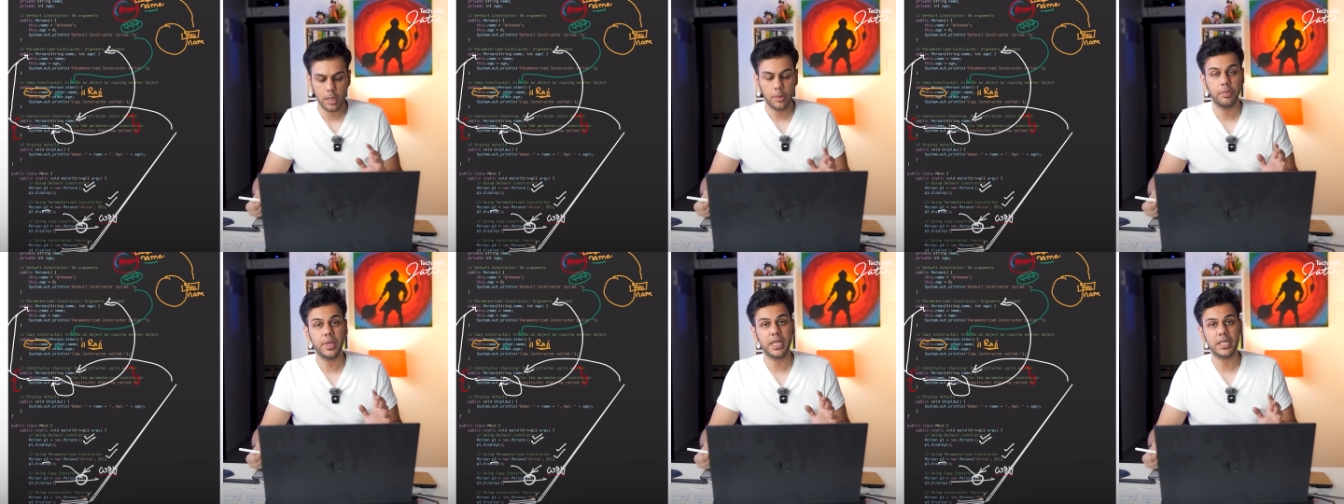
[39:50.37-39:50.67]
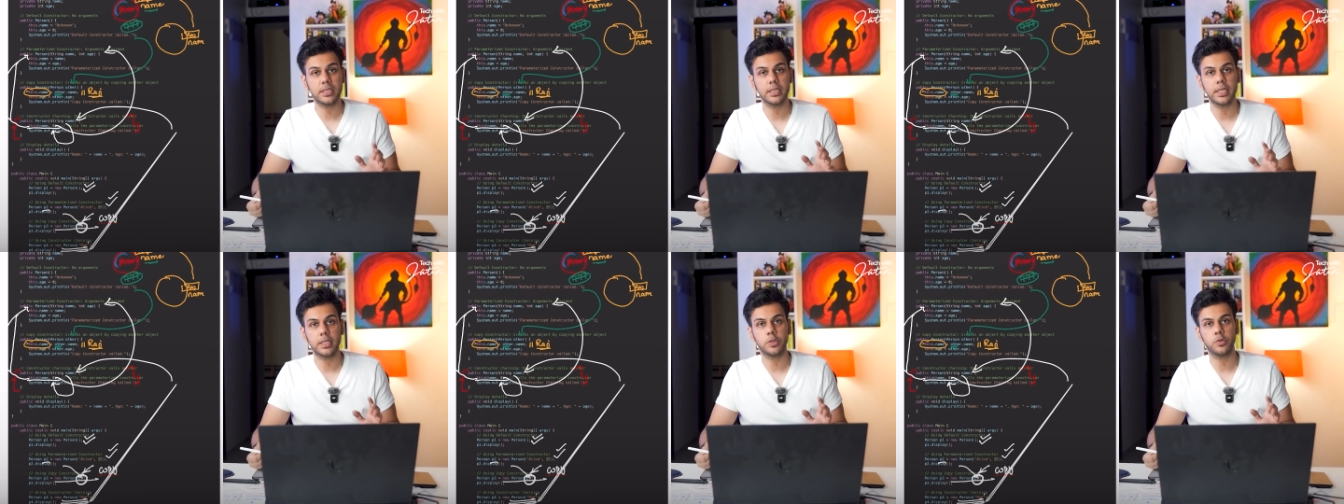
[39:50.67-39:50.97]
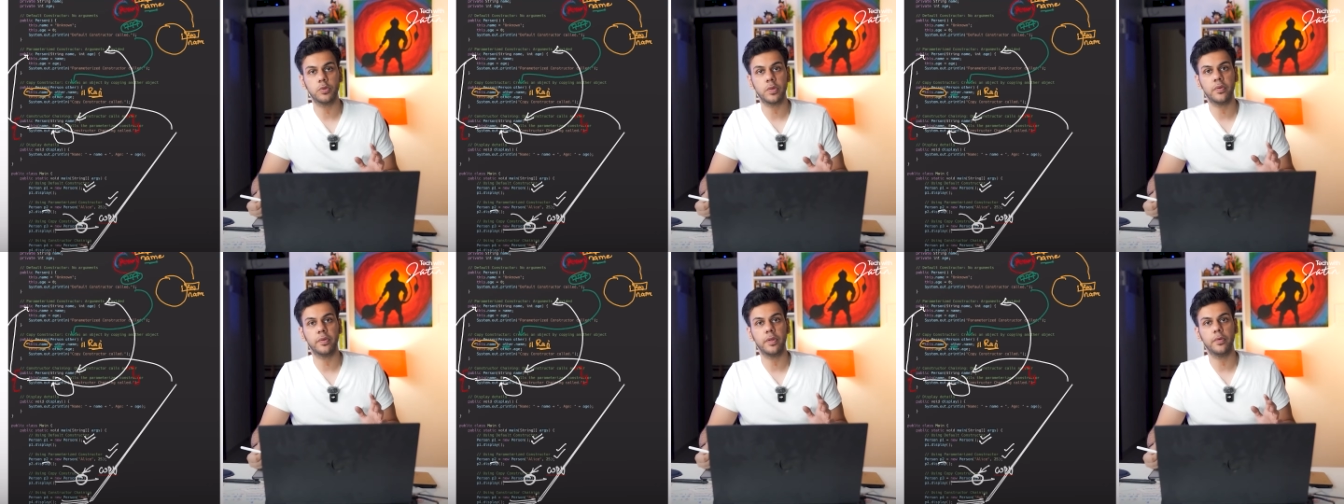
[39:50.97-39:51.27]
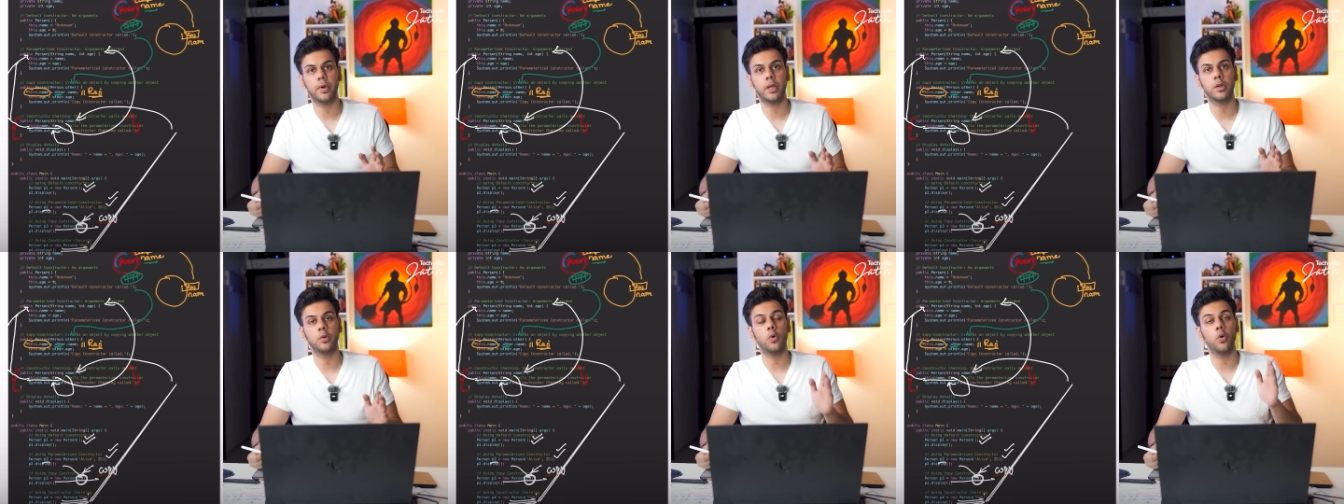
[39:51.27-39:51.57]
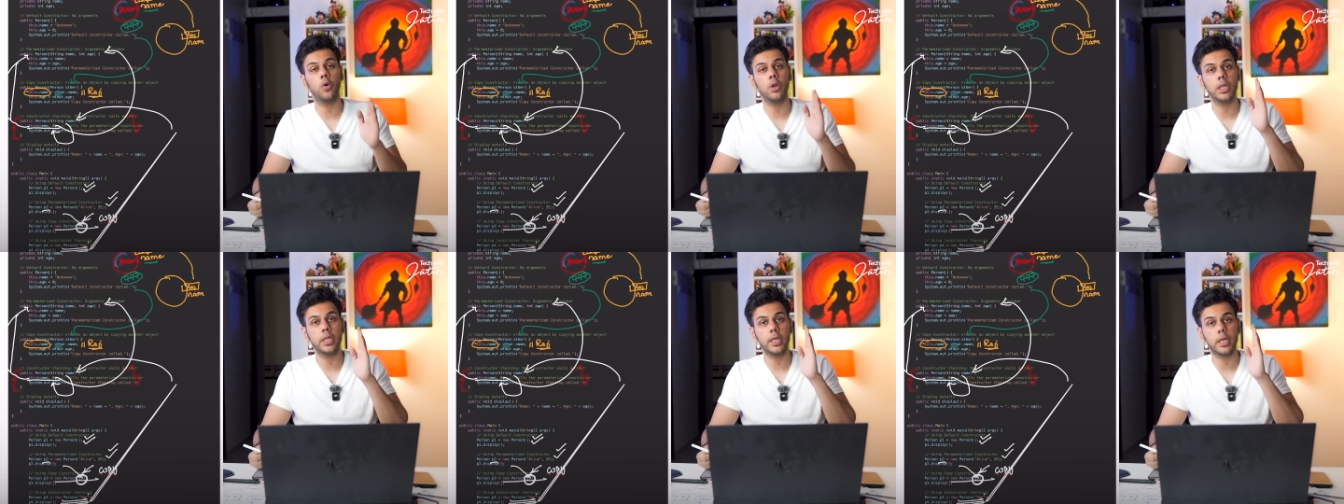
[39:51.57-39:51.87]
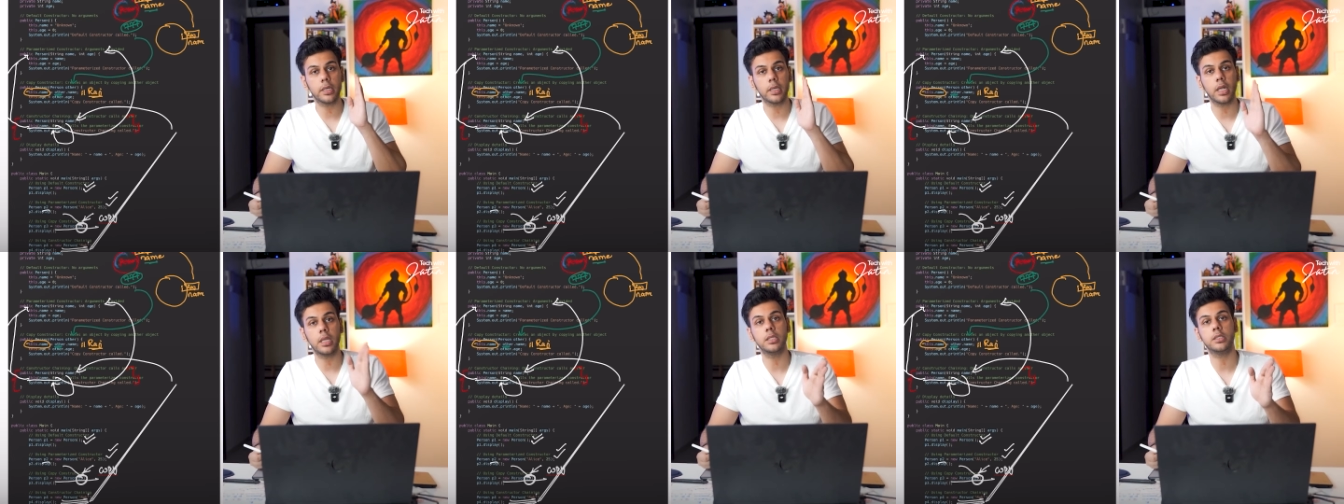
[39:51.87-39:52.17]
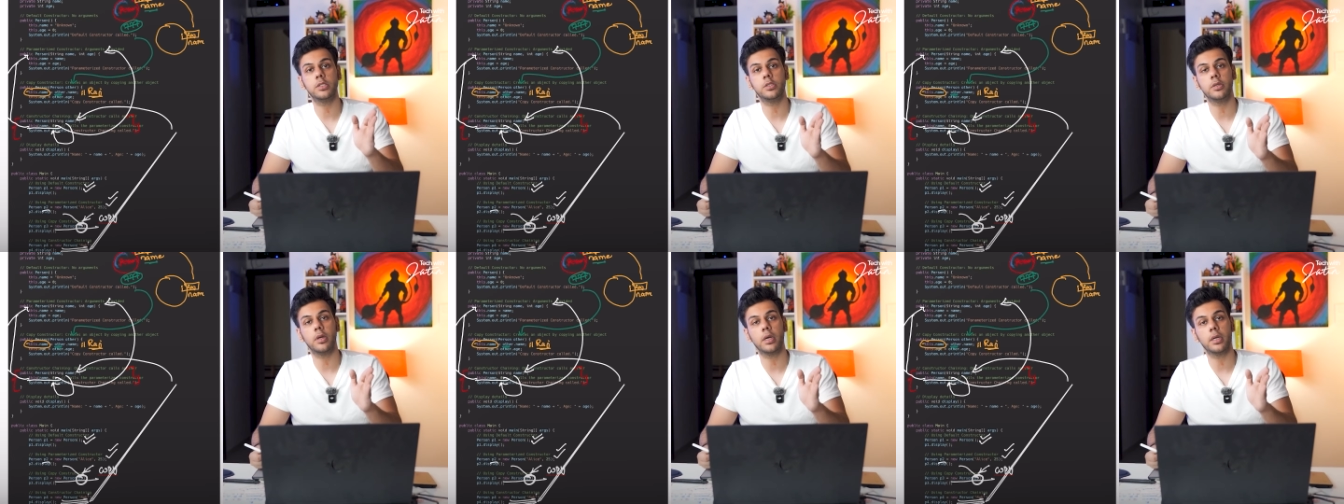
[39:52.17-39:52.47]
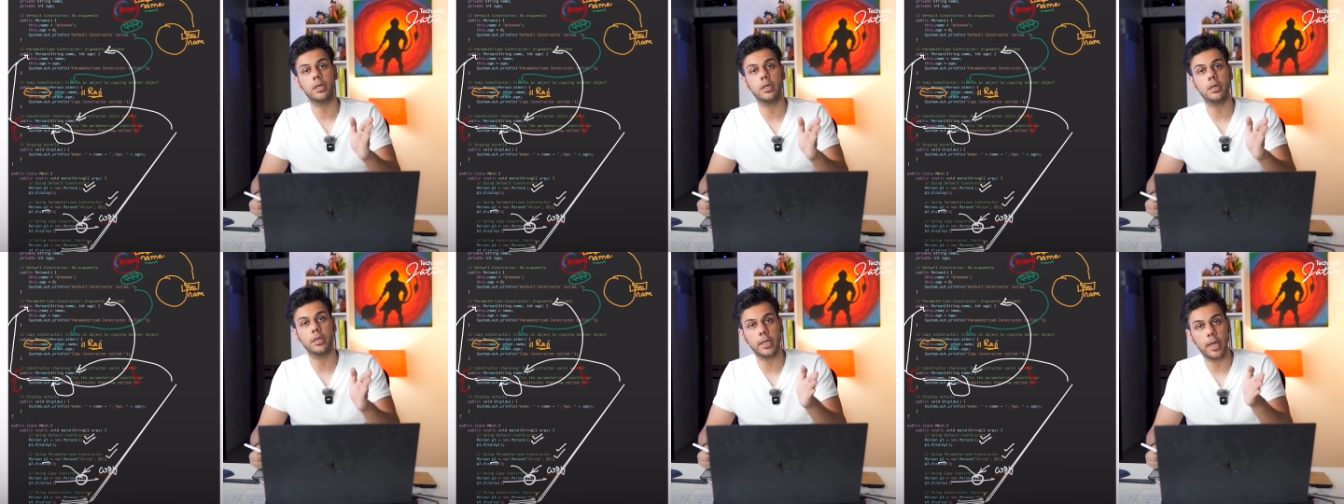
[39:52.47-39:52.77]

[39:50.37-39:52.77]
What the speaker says: Makes sense to everyone. Only a constructor